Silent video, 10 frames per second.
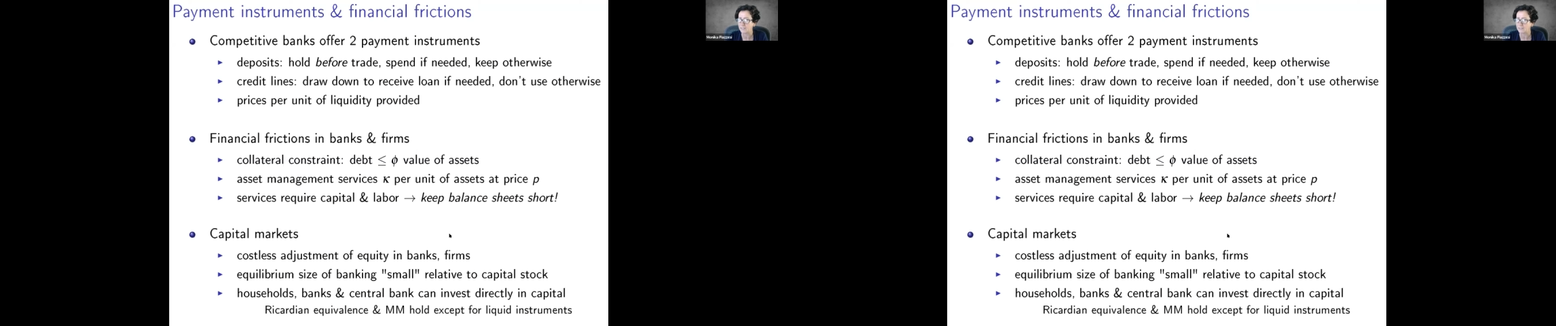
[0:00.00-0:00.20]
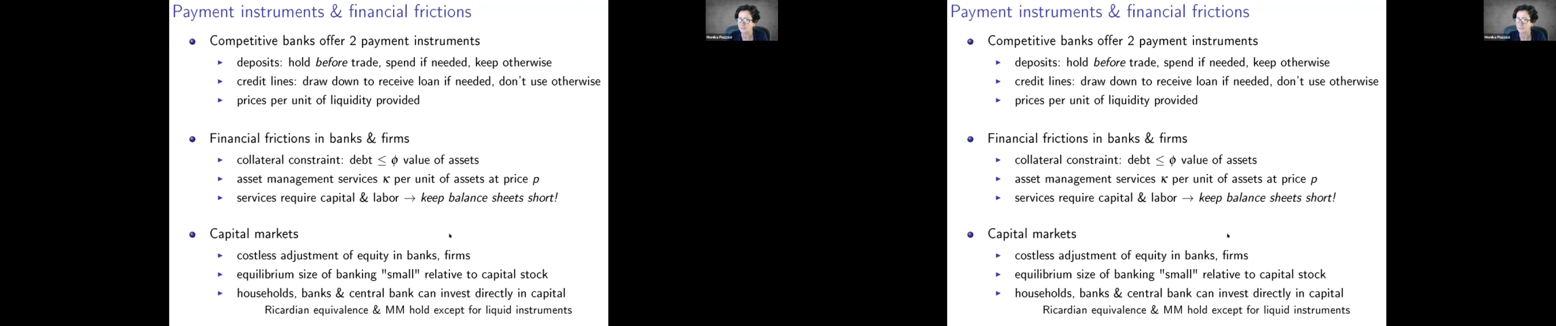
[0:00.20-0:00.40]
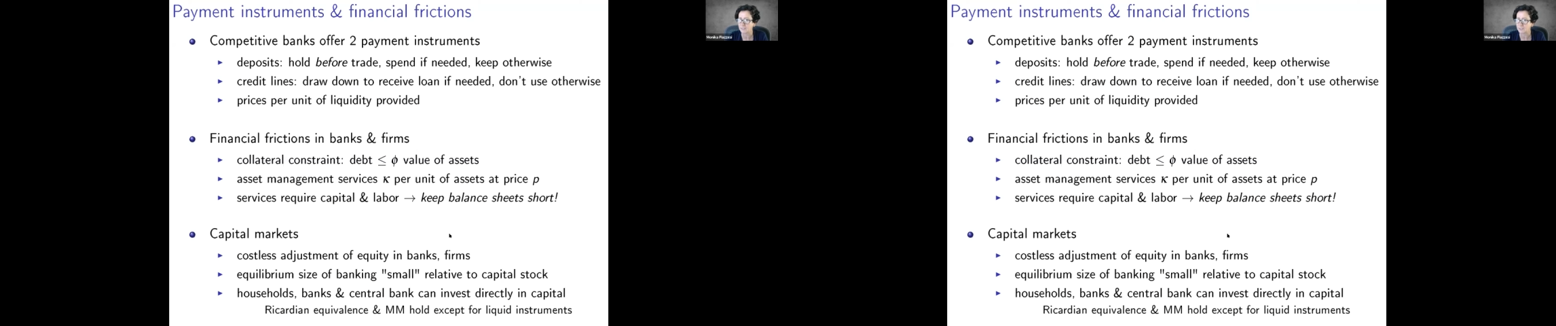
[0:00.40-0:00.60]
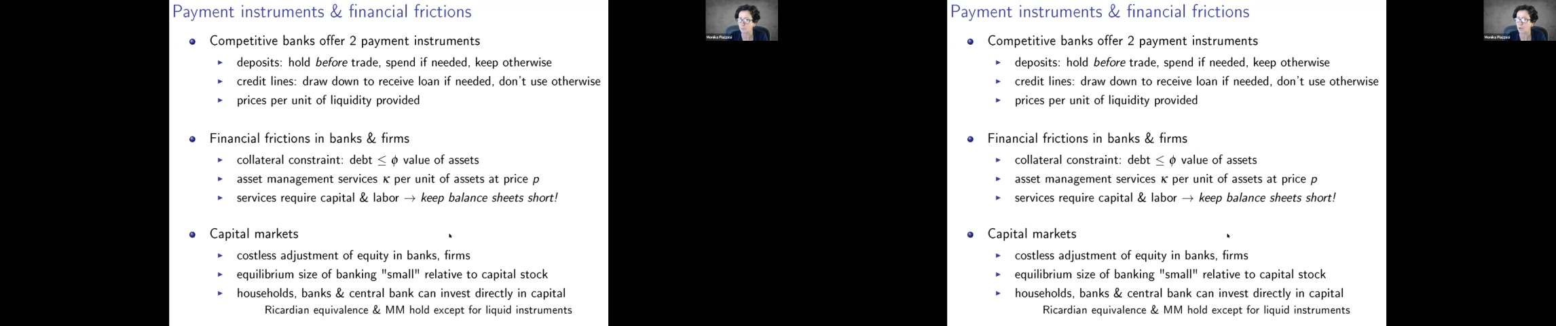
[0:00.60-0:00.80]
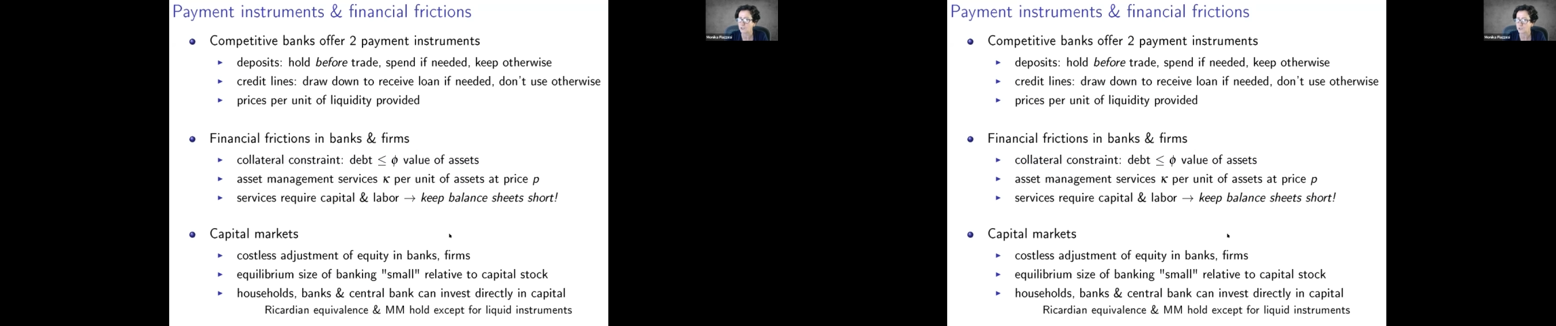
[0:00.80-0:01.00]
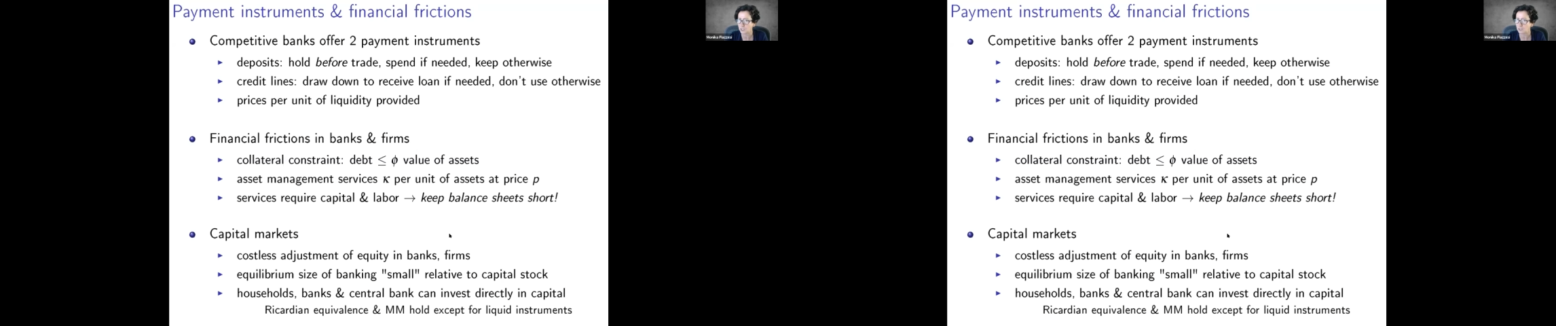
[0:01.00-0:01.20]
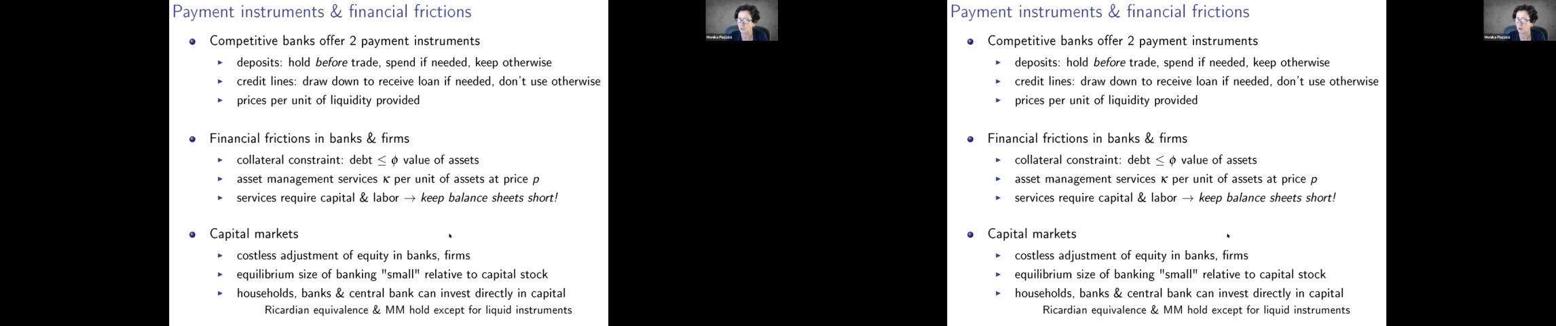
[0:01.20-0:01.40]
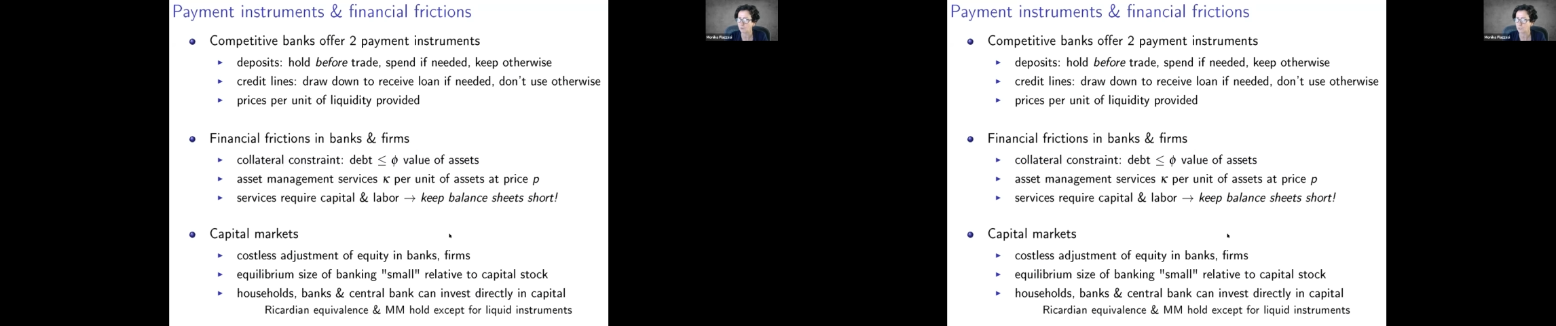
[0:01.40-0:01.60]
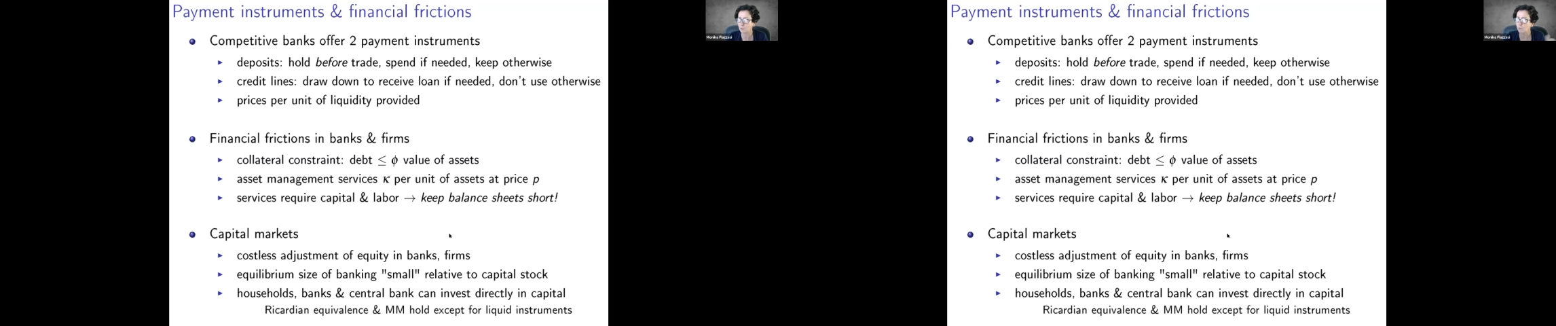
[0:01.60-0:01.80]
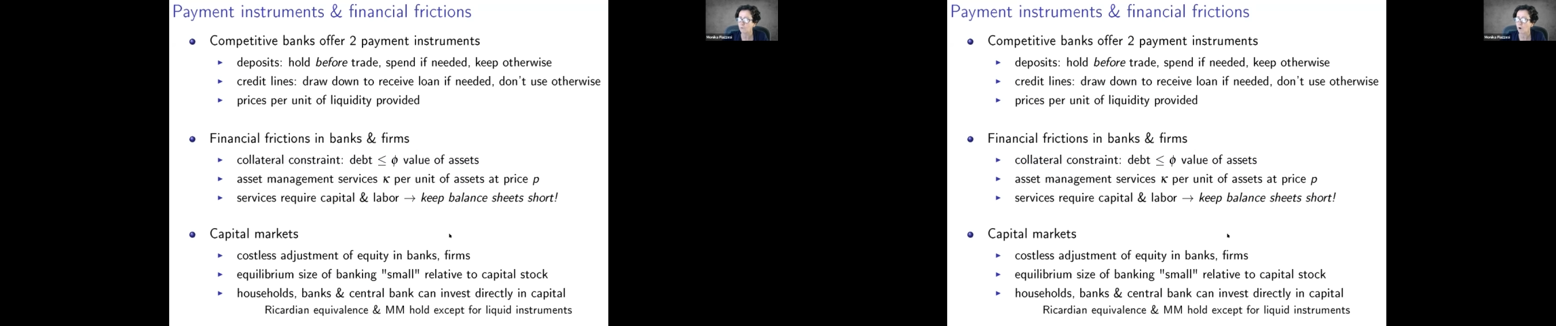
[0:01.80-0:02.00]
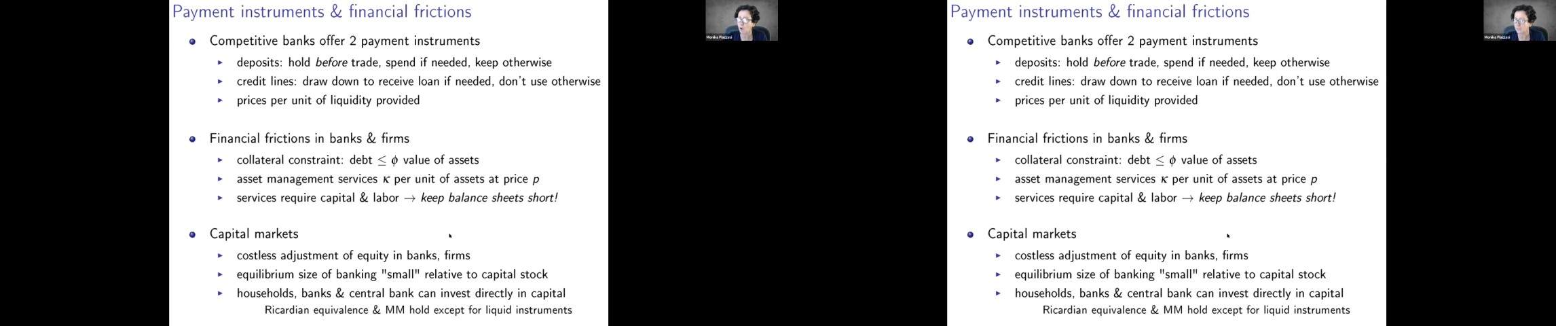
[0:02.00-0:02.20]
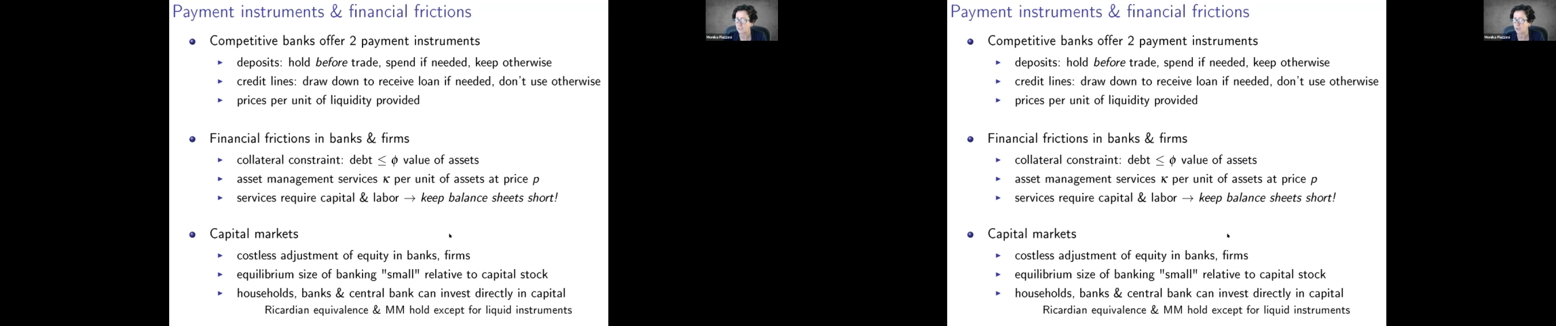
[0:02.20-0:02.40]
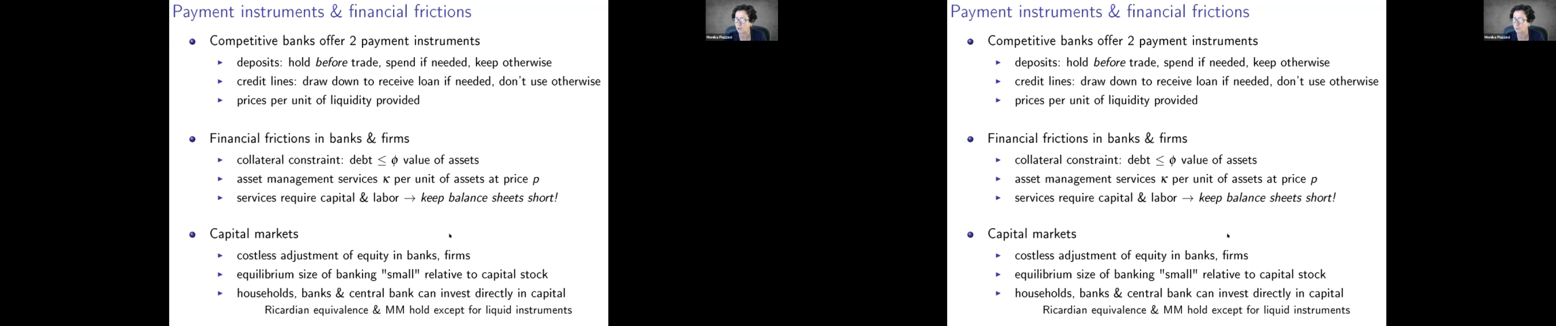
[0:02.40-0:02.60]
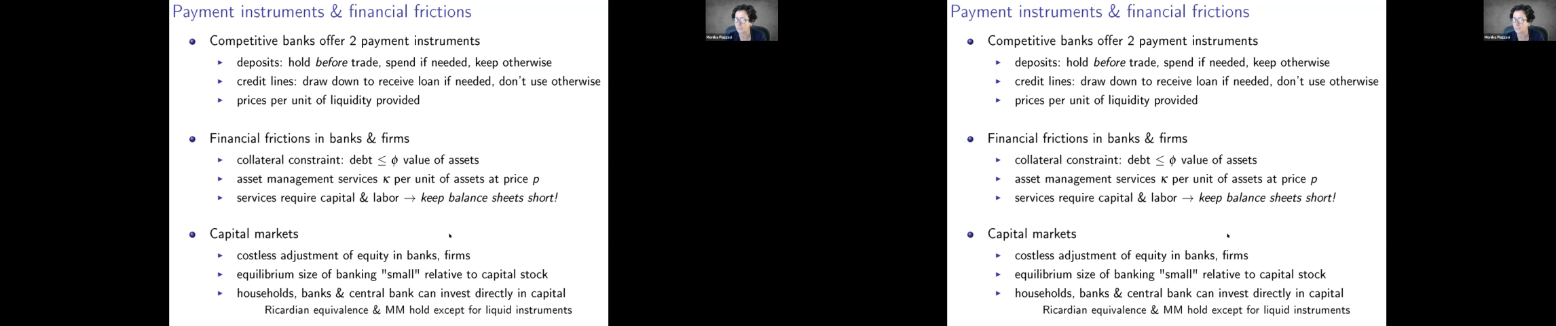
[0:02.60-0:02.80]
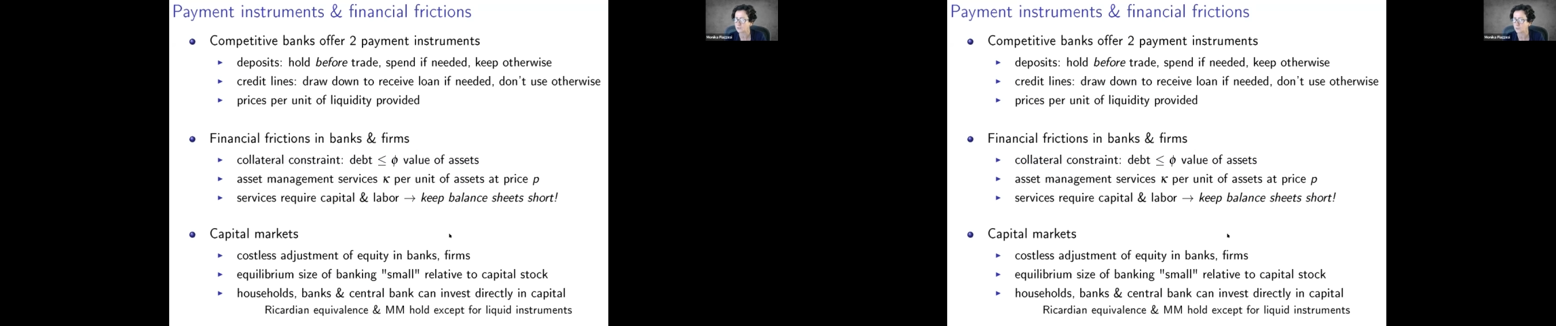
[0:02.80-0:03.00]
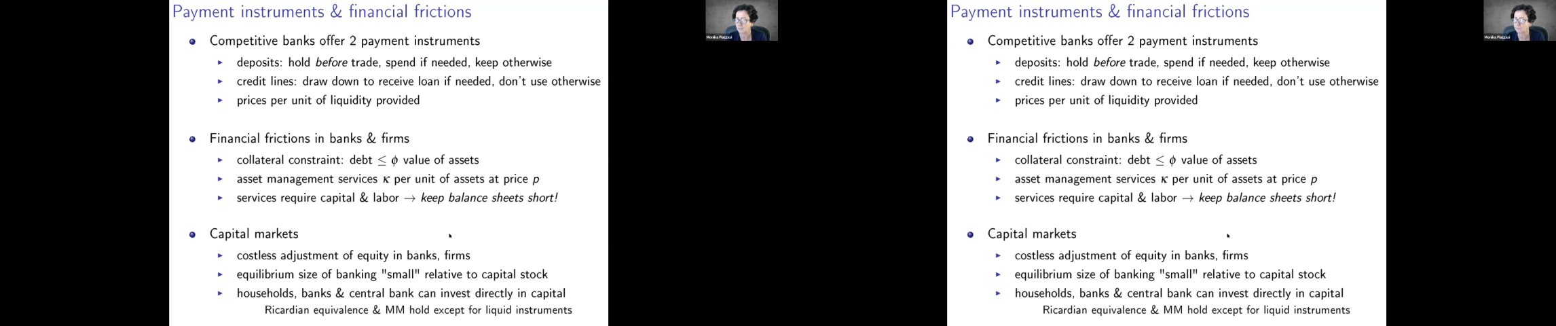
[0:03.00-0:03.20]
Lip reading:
(no speaker visible)